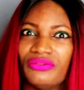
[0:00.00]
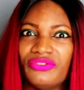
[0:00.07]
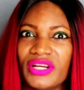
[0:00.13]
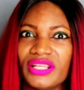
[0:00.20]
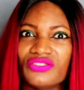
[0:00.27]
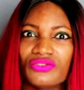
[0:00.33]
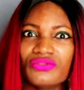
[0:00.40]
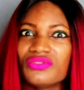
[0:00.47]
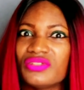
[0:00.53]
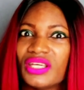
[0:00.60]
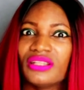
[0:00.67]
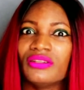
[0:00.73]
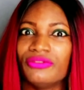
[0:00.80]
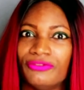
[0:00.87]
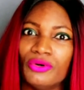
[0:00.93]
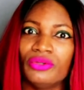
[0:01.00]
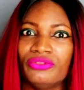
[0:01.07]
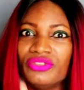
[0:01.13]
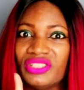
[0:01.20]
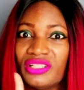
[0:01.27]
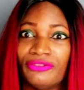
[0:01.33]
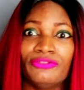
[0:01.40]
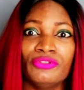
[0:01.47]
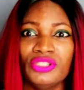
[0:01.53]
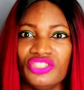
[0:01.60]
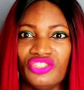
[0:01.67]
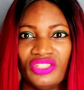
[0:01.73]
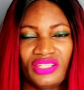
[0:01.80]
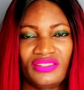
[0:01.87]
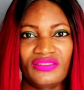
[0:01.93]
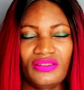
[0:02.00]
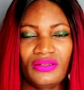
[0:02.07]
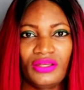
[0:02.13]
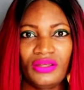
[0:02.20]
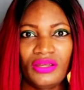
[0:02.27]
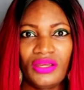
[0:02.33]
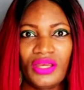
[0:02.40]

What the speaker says: friends to take the fall for their foolishness.